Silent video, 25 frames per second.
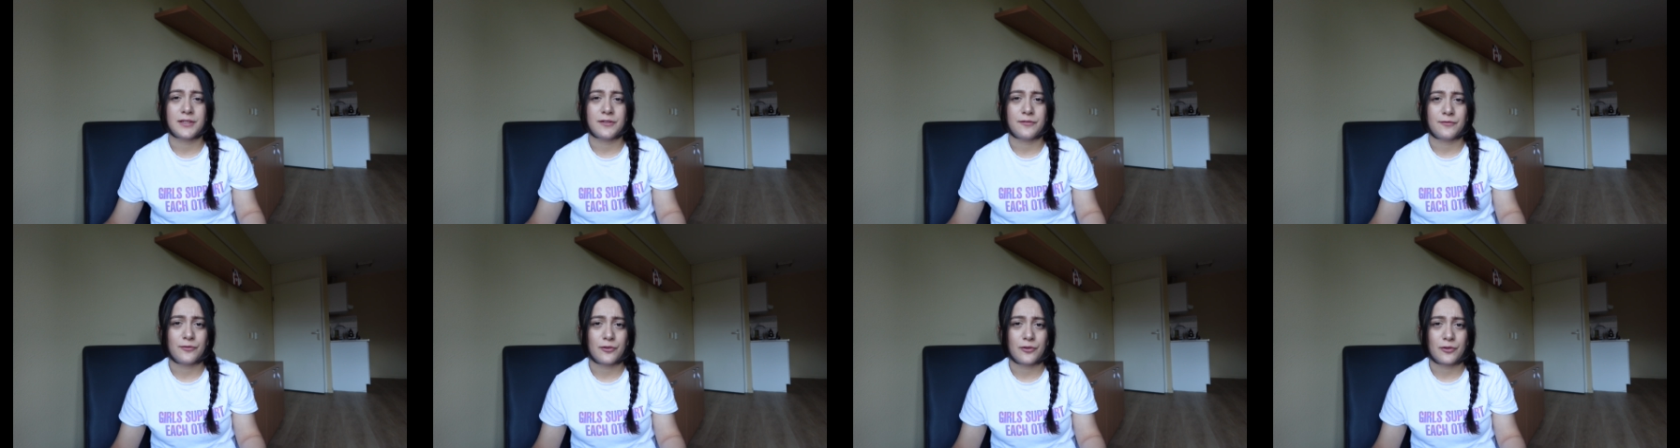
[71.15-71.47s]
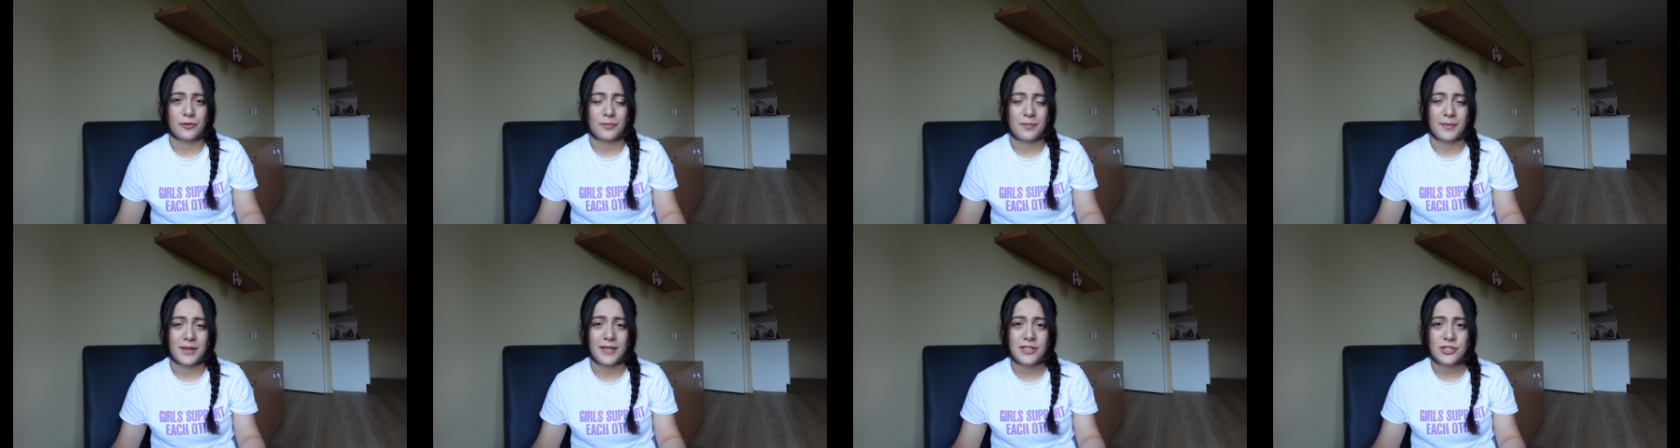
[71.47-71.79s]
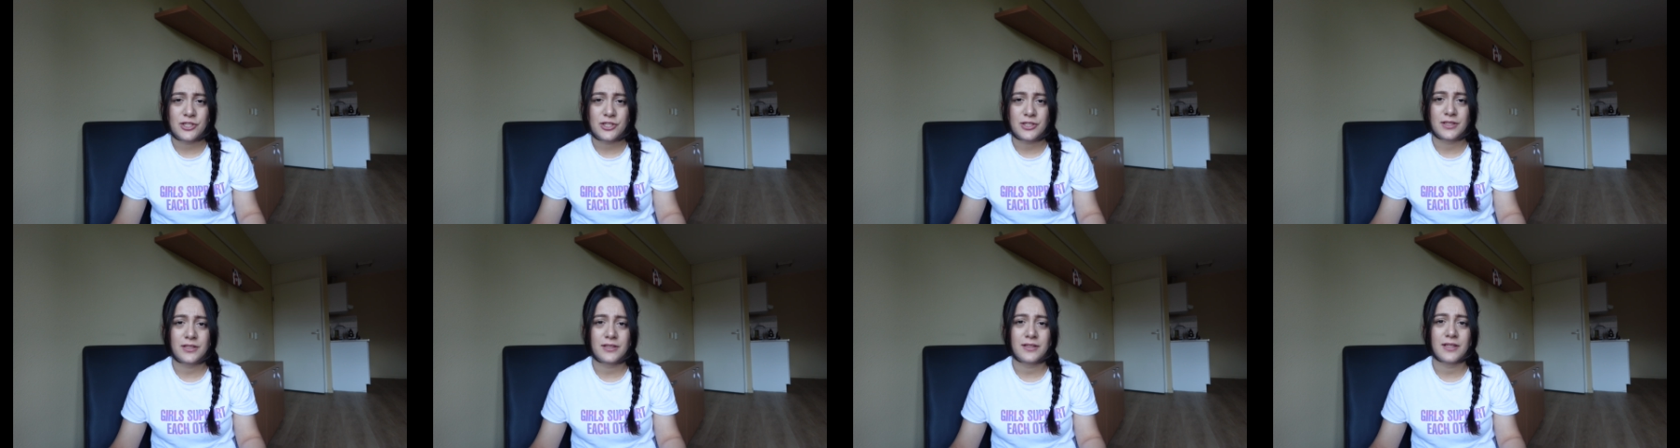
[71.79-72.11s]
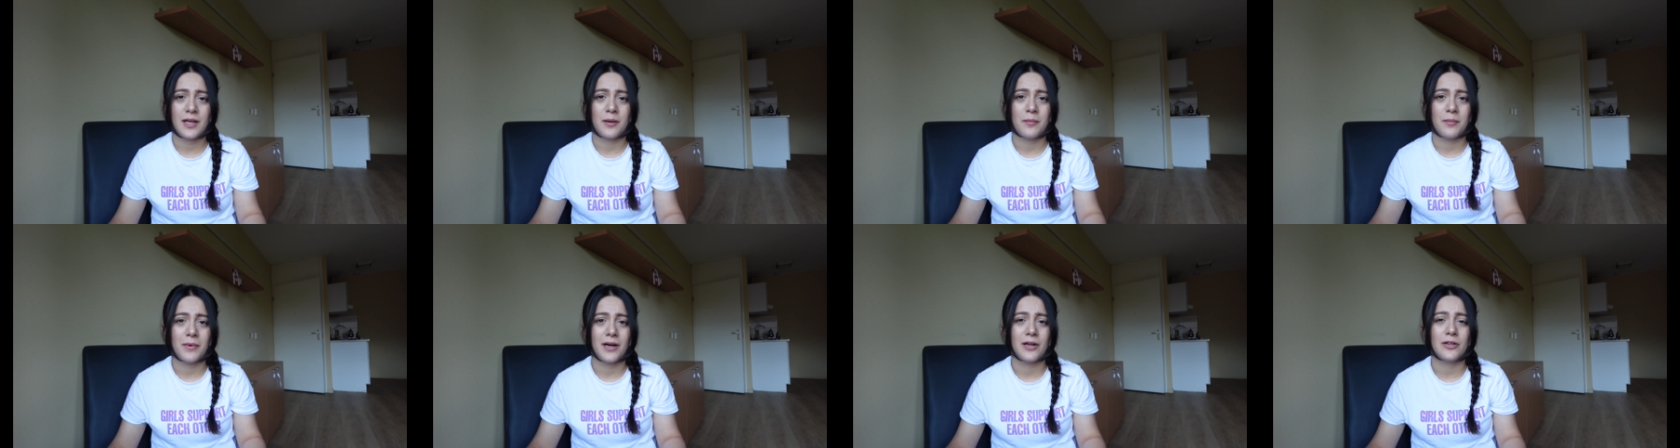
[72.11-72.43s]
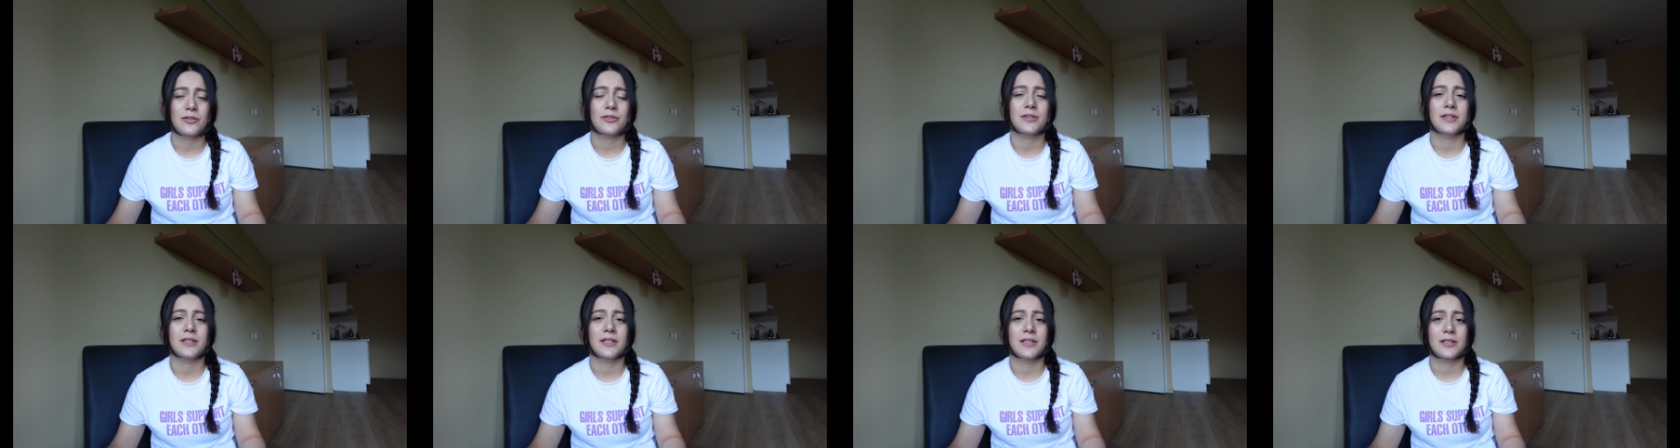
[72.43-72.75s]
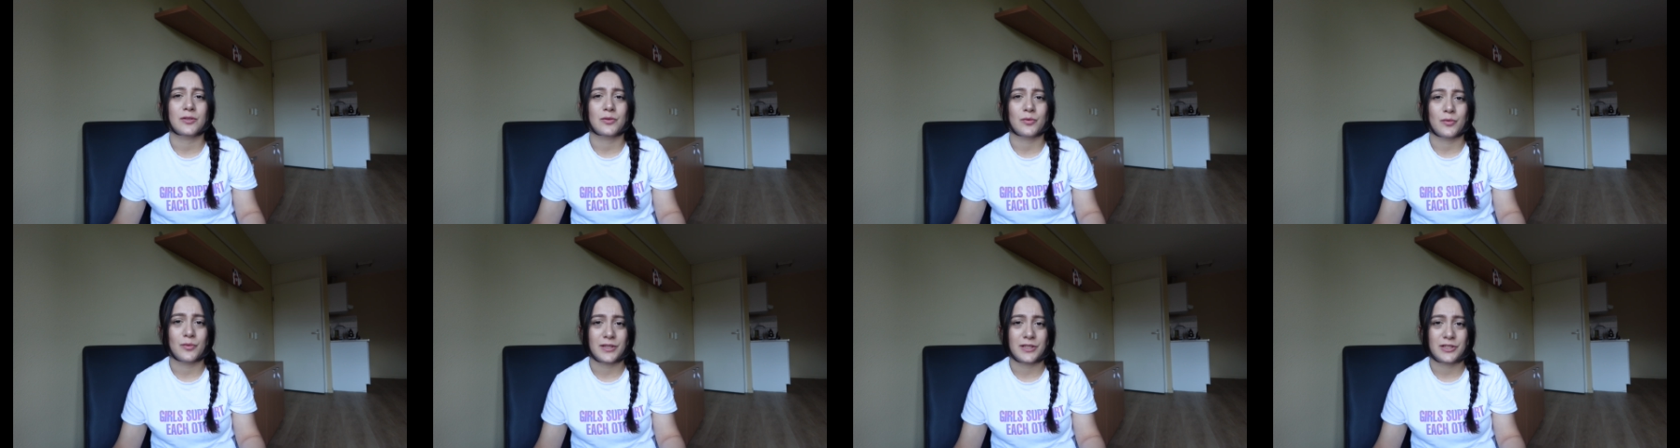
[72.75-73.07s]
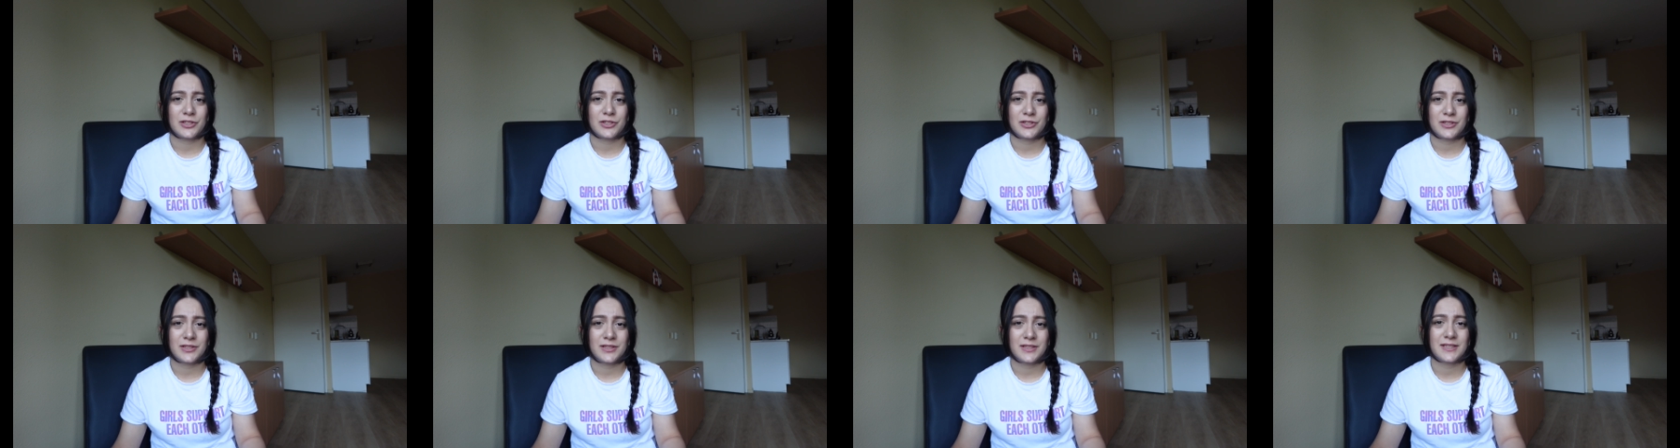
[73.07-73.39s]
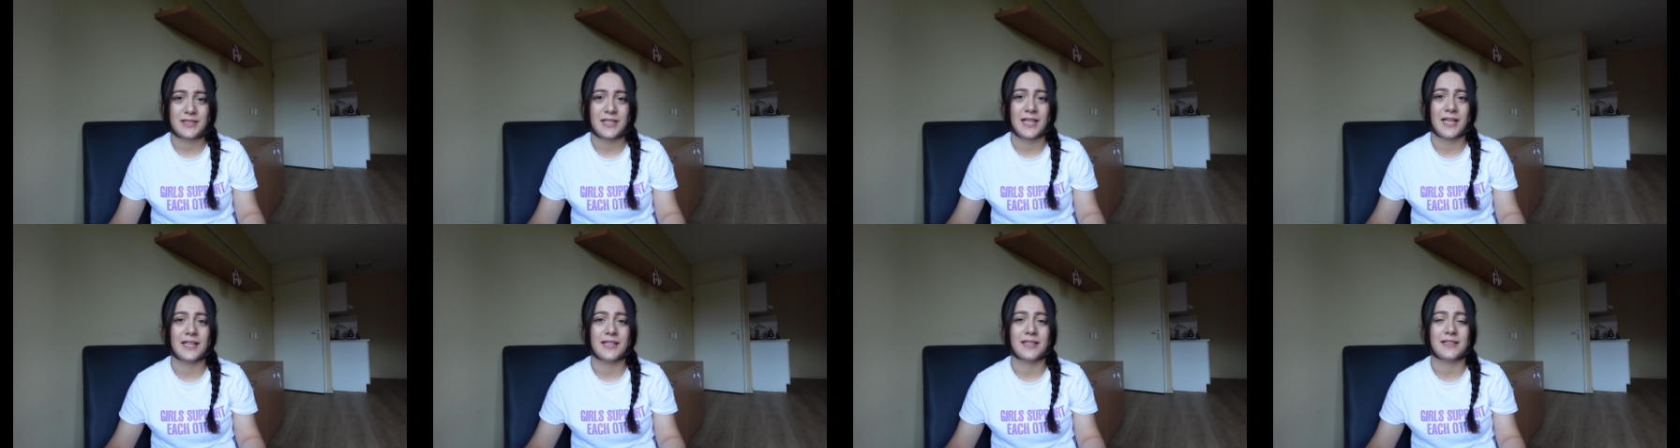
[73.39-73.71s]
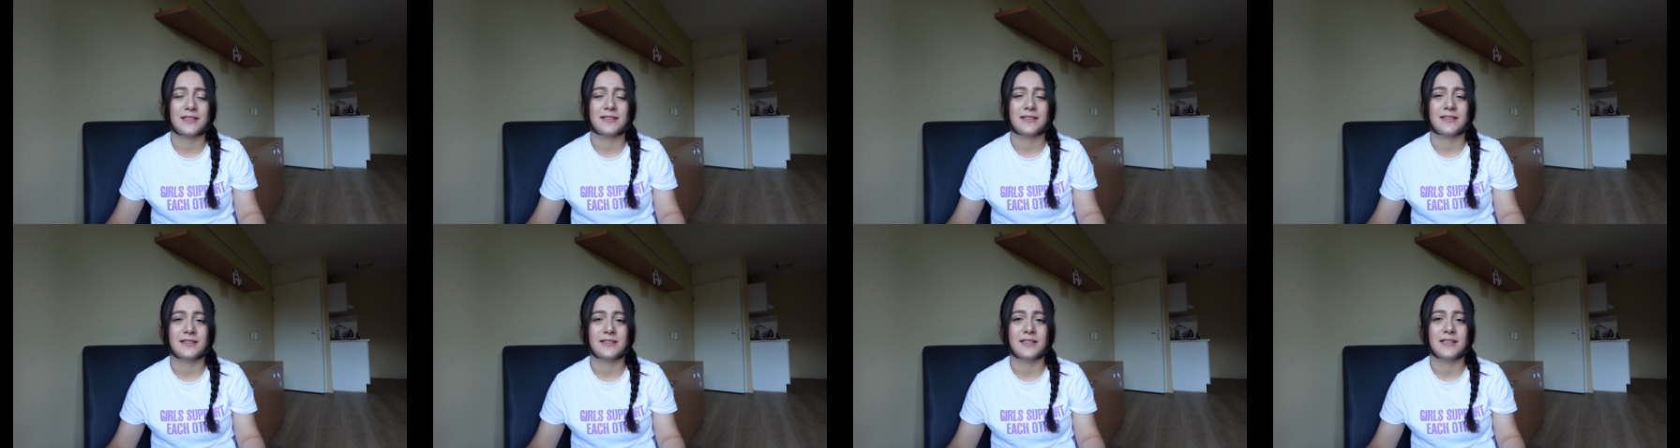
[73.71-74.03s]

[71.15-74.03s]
information about the questions and